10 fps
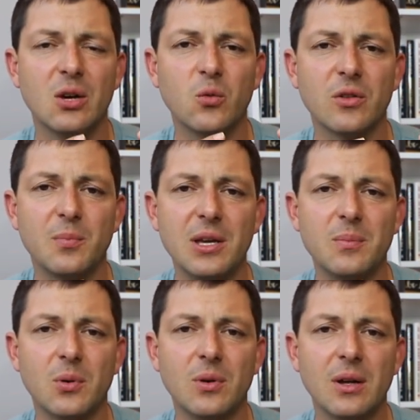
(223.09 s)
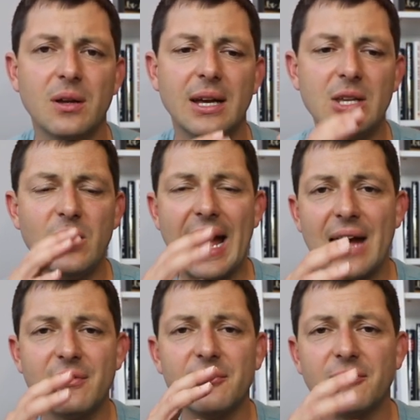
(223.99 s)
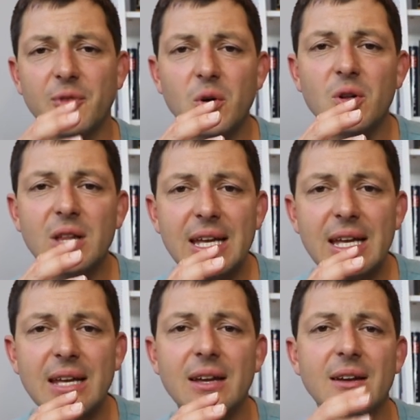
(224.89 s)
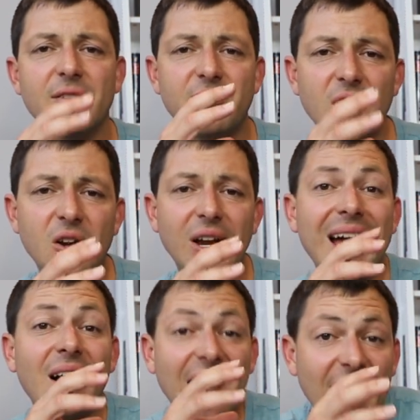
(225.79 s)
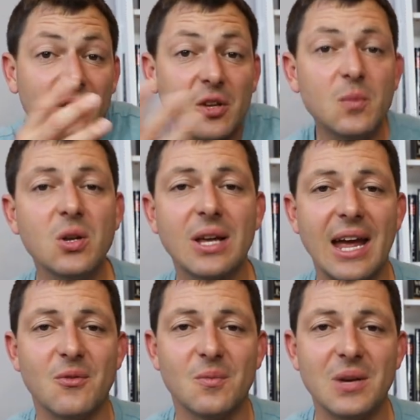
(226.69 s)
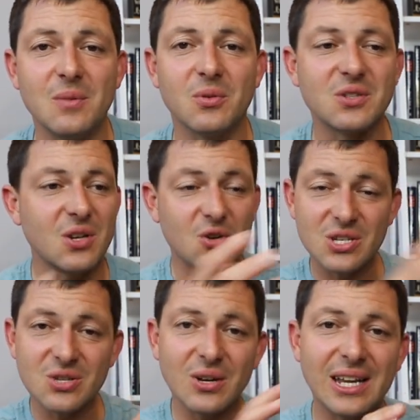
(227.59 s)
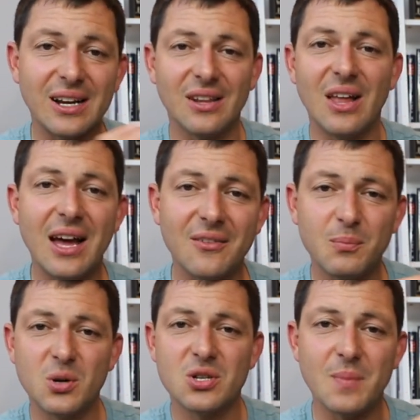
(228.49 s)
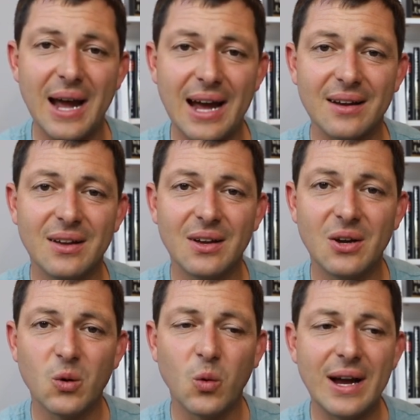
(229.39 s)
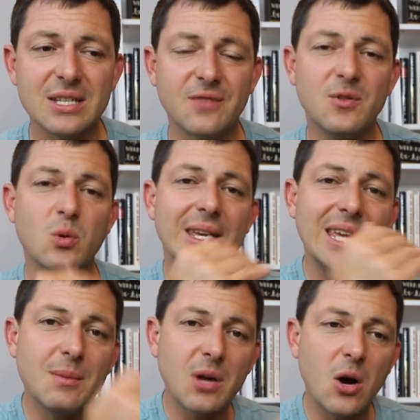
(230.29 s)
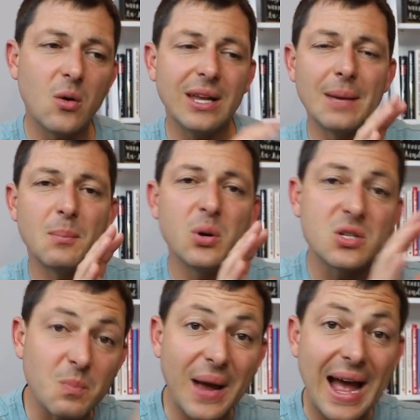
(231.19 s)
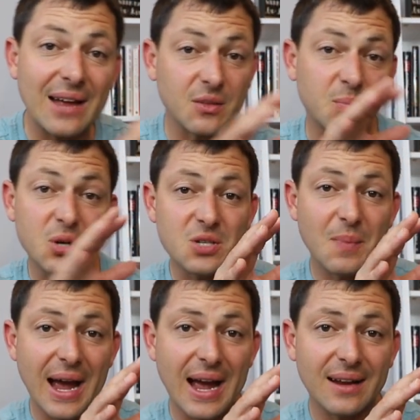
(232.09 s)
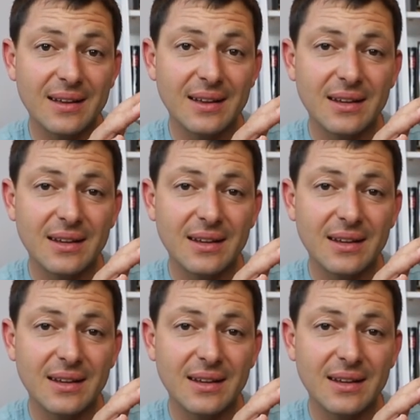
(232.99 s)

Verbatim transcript: with people. And you haven't fully figured out how to communicate with people, so you're still getting a lot of pushback. Whereas if you would keep going and push back the pushback,